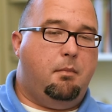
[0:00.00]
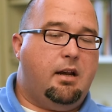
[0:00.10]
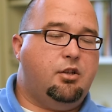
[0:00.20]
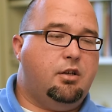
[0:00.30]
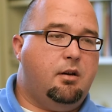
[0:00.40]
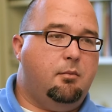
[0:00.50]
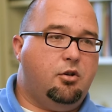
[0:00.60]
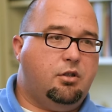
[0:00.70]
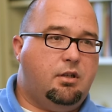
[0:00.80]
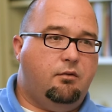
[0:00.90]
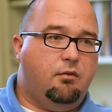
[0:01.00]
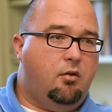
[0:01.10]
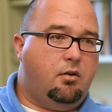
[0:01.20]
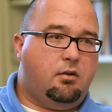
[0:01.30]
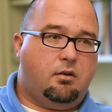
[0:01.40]
managing emergency
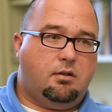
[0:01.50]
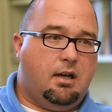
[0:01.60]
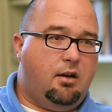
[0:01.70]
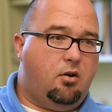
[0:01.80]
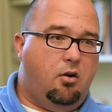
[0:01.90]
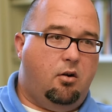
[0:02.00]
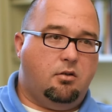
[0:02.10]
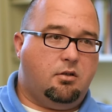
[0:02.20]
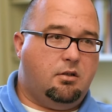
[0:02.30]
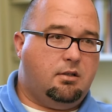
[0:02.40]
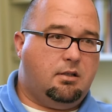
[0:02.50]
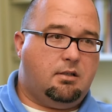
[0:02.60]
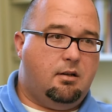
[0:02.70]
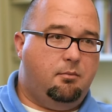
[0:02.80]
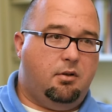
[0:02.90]
roadside calls is as
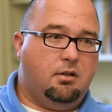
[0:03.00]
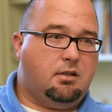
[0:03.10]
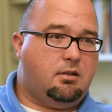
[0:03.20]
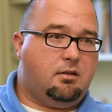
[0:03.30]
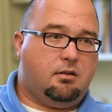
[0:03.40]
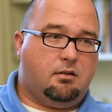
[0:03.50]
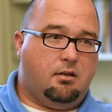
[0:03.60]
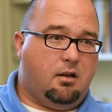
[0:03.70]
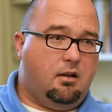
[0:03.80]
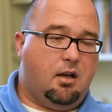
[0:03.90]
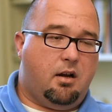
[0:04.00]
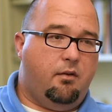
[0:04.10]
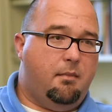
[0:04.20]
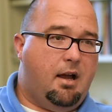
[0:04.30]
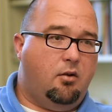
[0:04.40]
simple as the click of
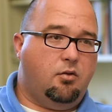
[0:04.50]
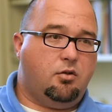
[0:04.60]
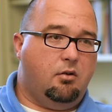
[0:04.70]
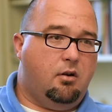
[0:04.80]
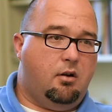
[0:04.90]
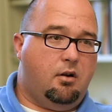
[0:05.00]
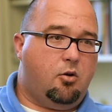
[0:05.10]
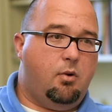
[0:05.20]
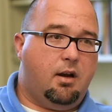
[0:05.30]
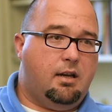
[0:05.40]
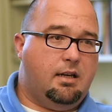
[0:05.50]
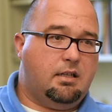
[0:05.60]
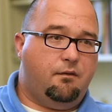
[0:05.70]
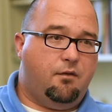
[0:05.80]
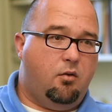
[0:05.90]
a mouse or a quick and
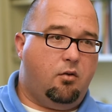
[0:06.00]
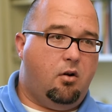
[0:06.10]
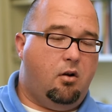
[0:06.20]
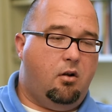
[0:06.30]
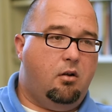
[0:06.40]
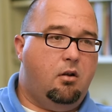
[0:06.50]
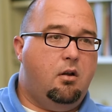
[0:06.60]
easy phone call.